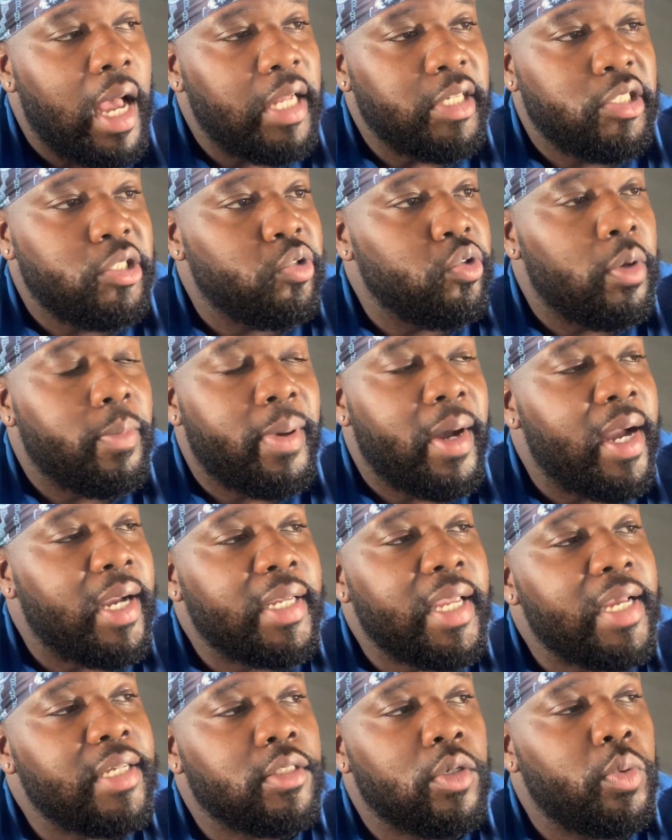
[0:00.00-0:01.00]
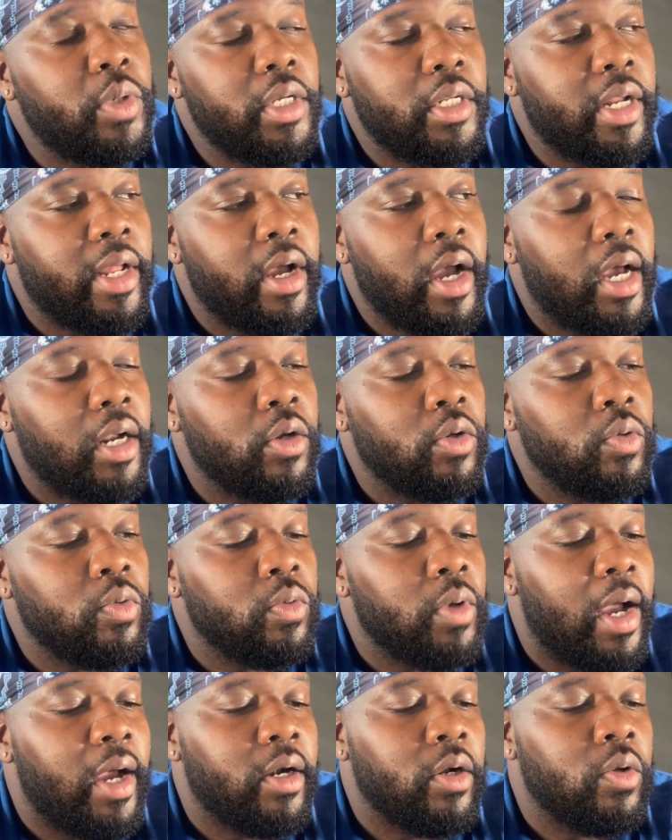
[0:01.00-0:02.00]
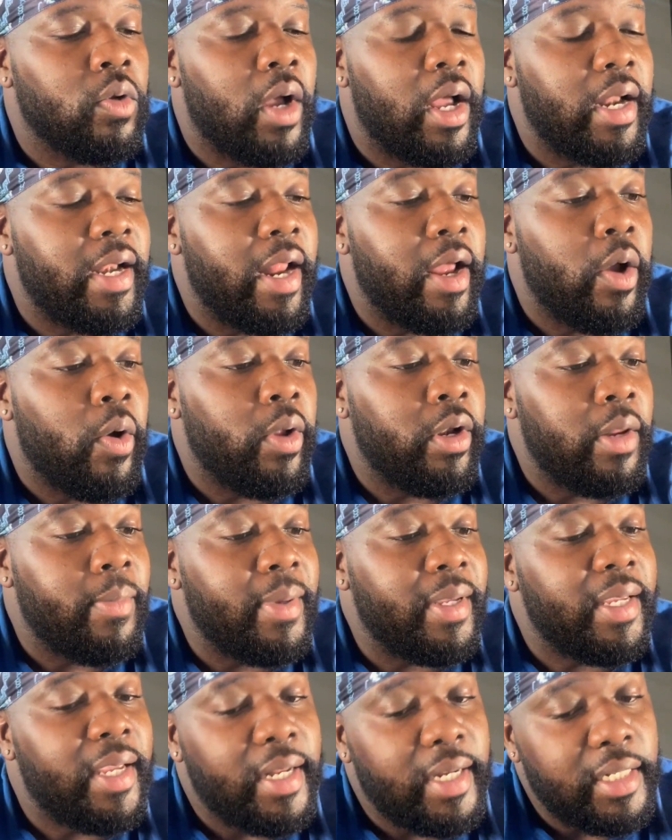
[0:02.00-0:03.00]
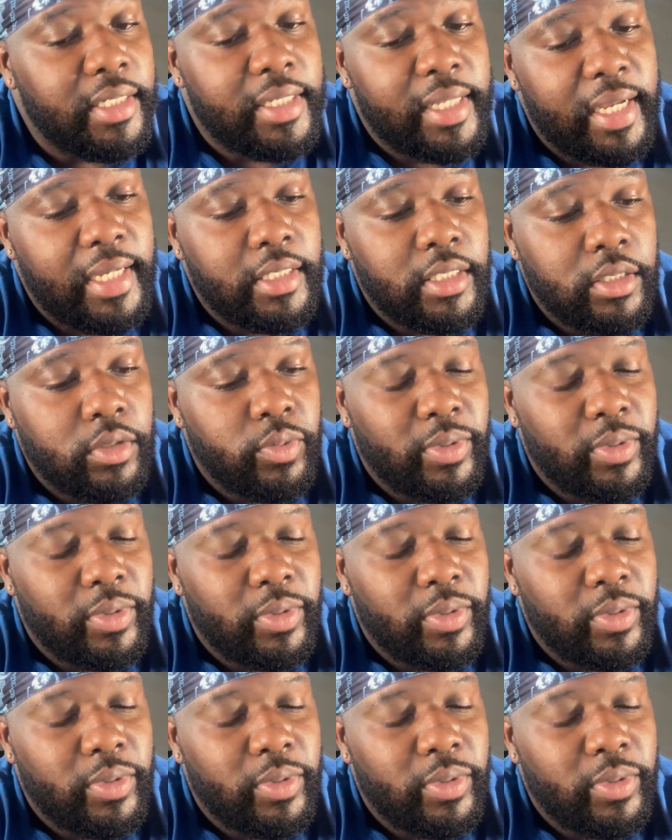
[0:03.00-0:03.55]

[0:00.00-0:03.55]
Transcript: I just do a podcast a week now. I don't now in the beginning stages